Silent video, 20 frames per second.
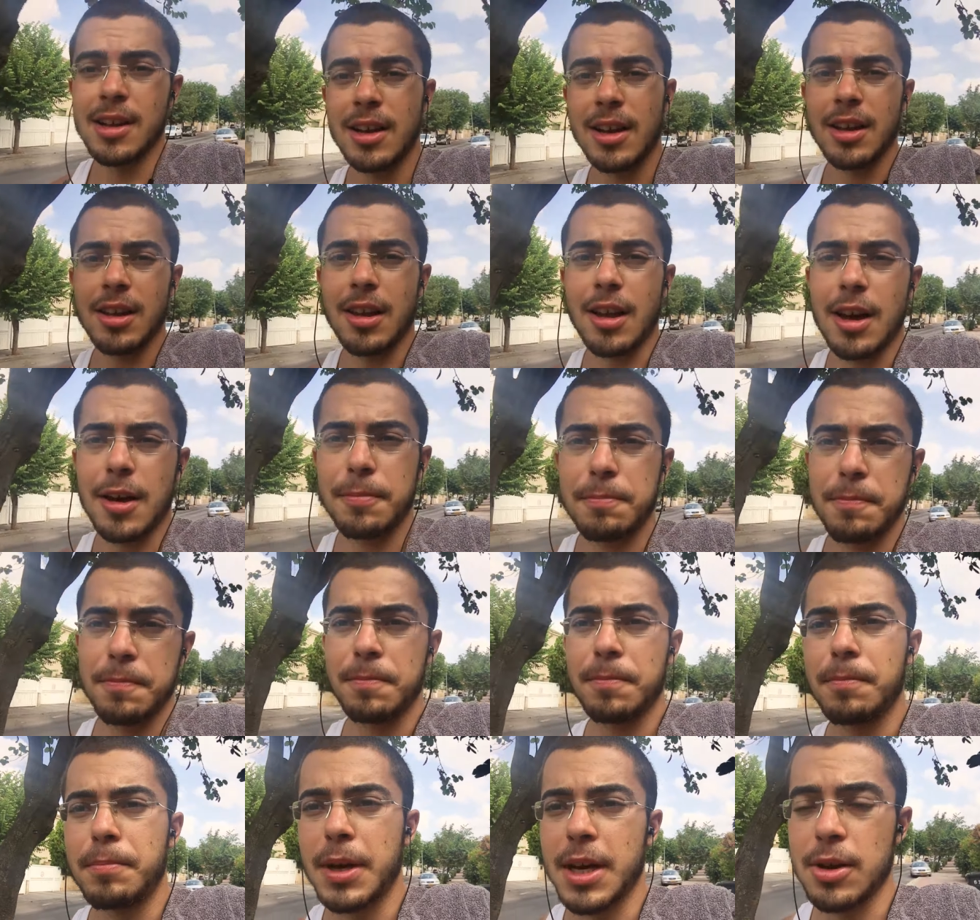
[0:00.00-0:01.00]
a lot
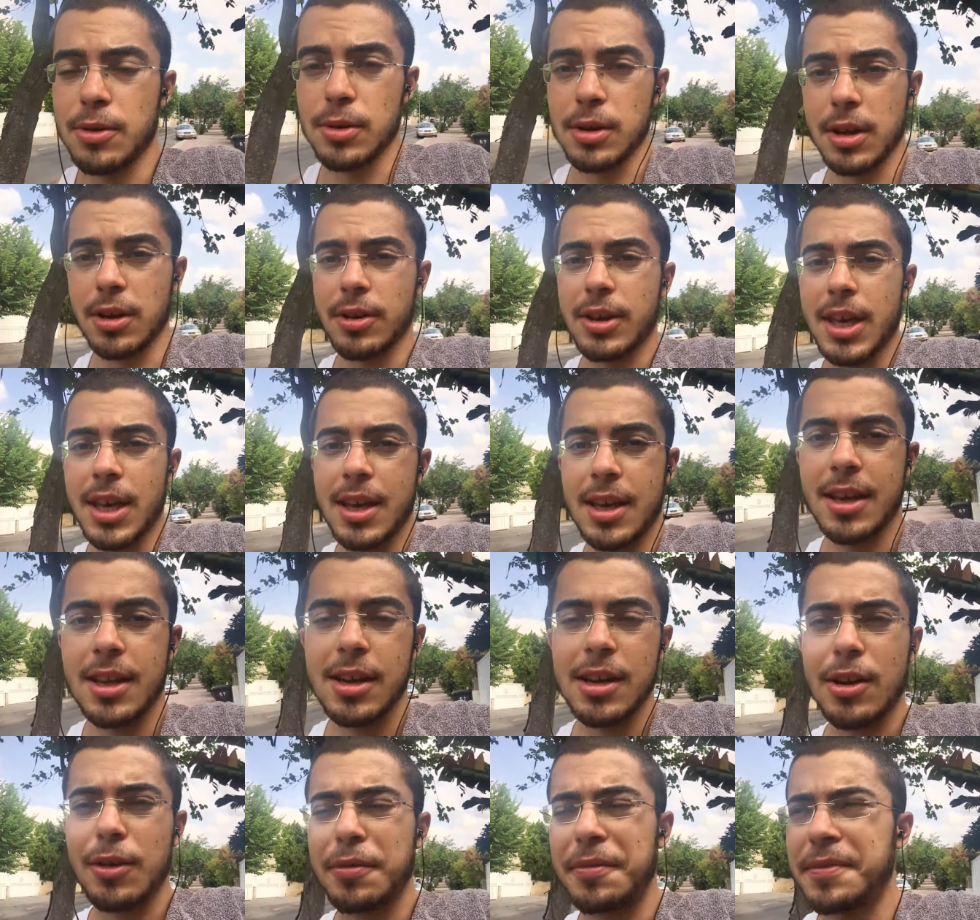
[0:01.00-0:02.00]
better looking.
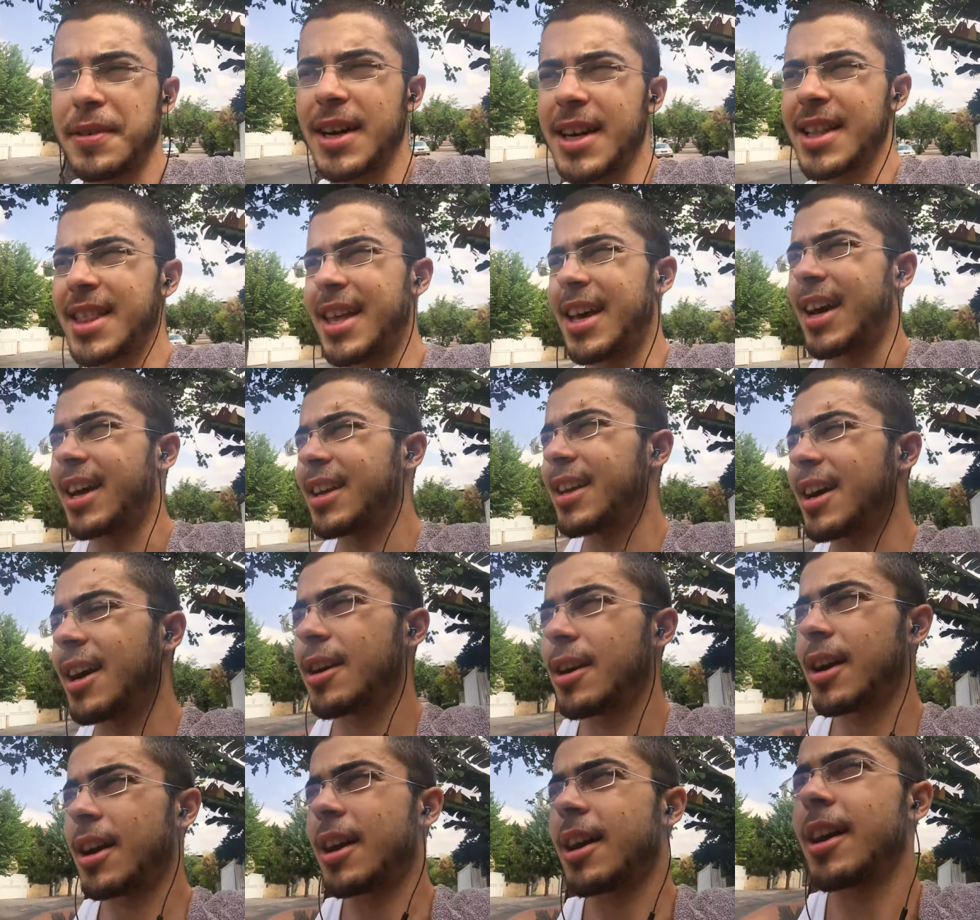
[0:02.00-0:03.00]
No, fuck that.
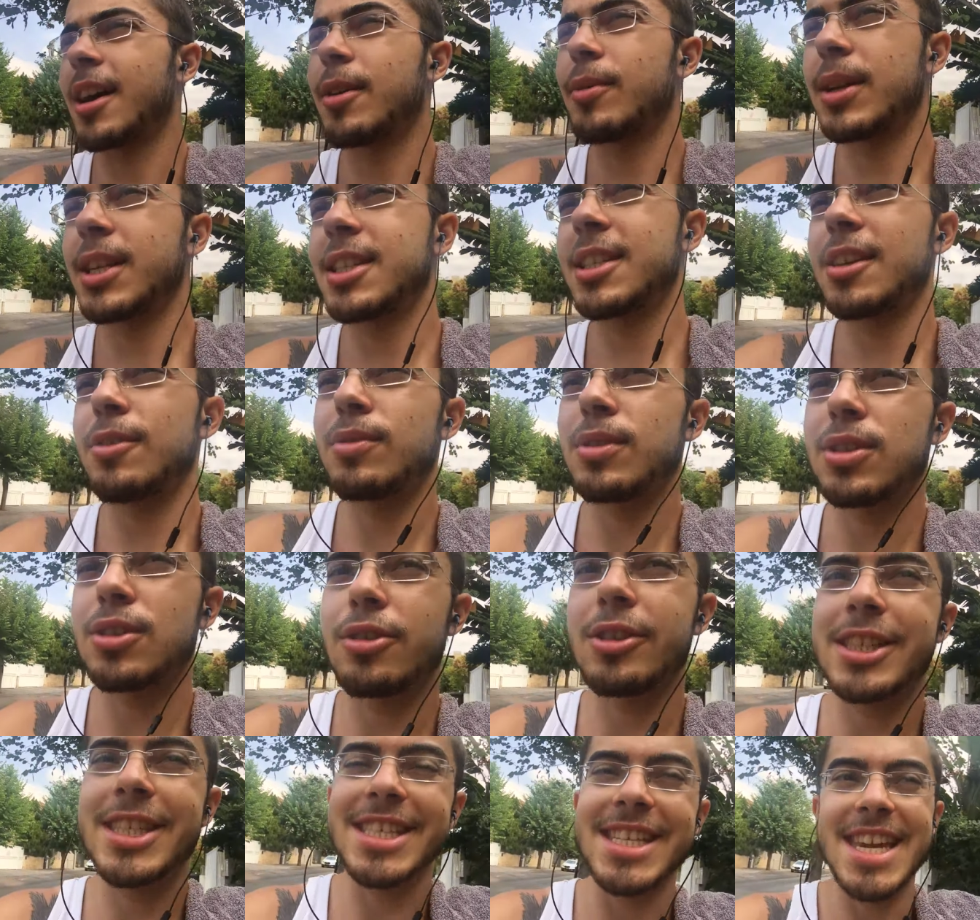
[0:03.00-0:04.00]
I want to see
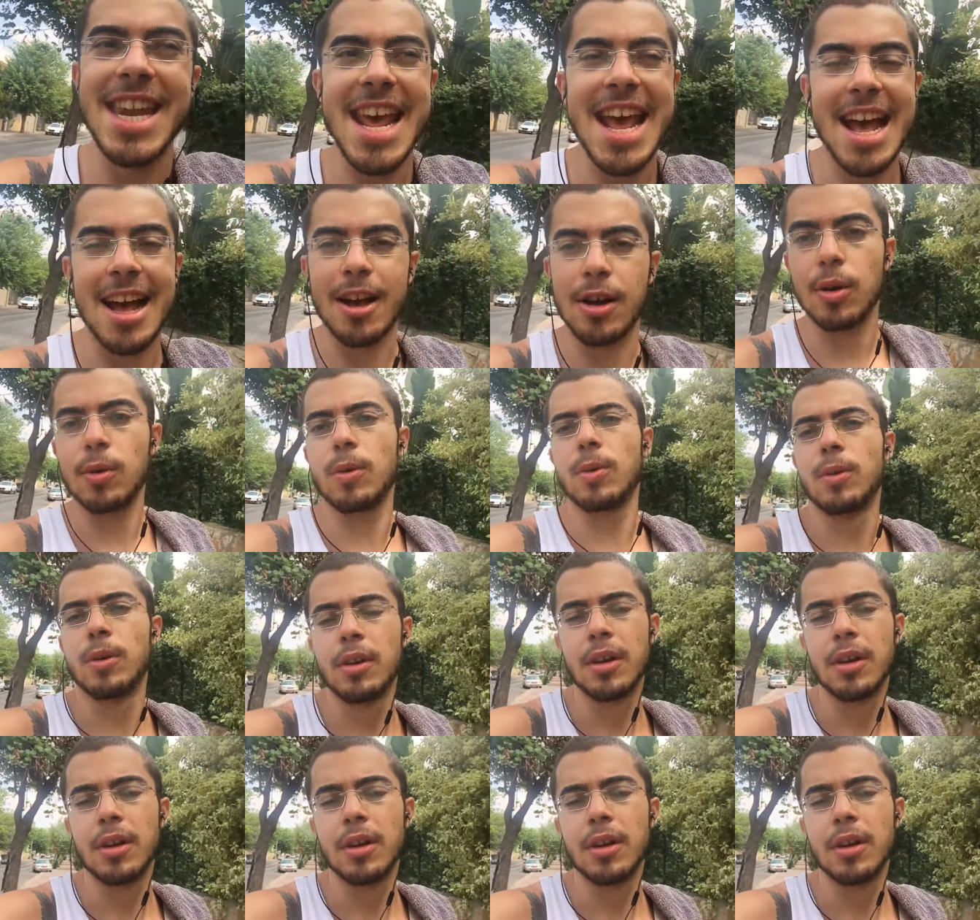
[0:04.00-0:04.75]
results now.